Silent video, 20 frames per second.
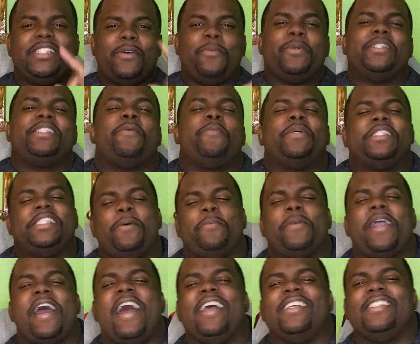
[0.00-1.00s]
up,
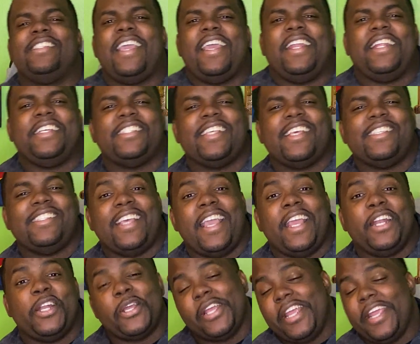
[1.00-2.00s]
guys? It is
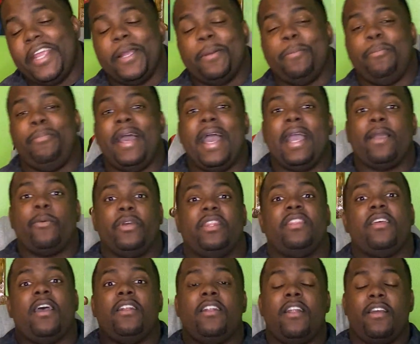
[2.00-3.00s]
Xander here, back with
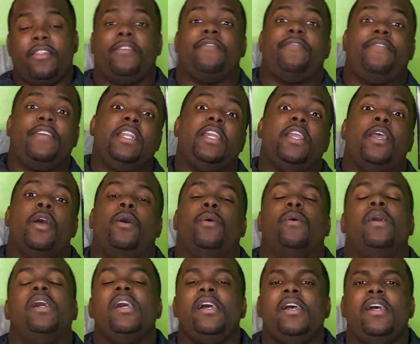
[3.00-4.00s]
another
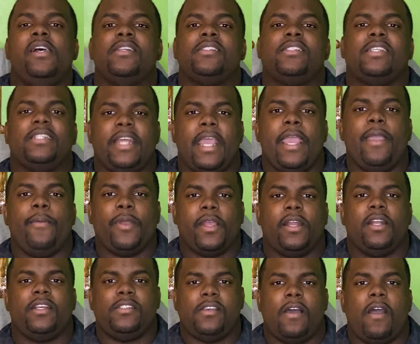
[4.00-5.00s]
video. Today, we're
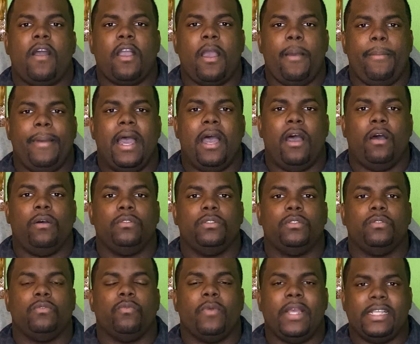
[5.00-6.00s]
going to talk about
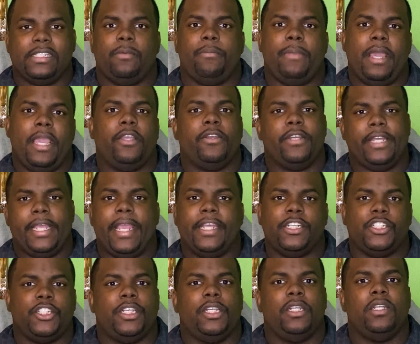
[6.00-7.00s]
resume
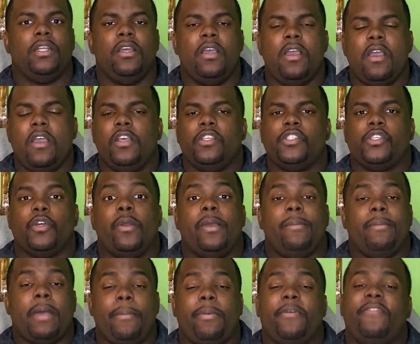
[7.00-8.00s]
creation. So
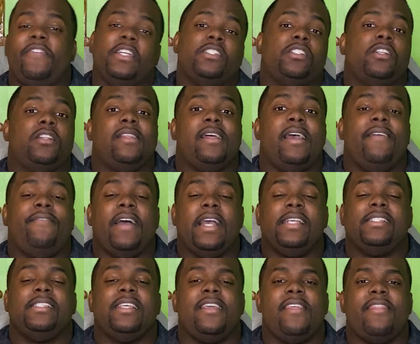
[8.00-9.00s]
in my professional life, I
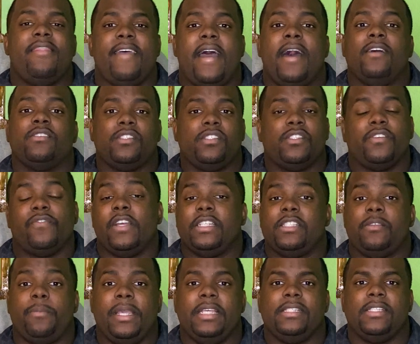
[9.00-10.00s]
see thousands of
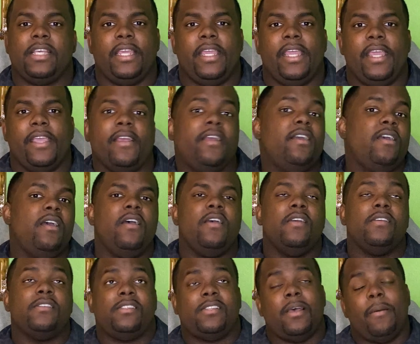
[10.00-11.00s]
resumes a year,
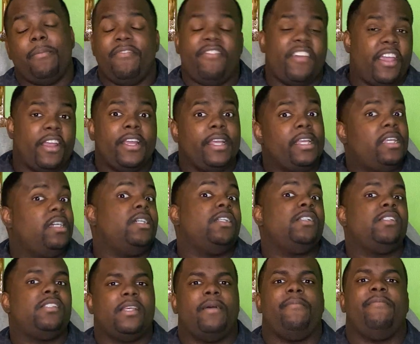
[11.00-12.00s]
some very good,
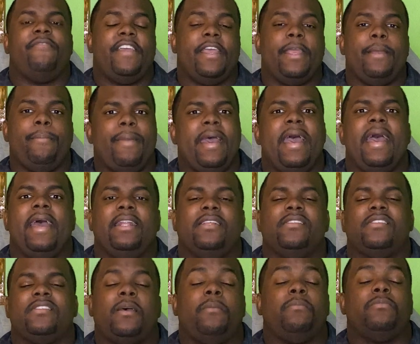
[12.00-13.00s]
some very bad, and
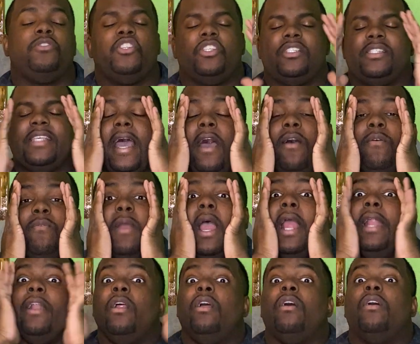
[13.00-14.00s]
some just
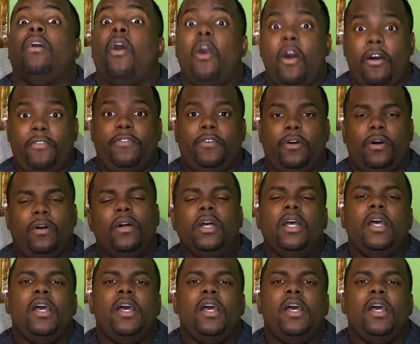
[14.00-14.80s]
outright awful.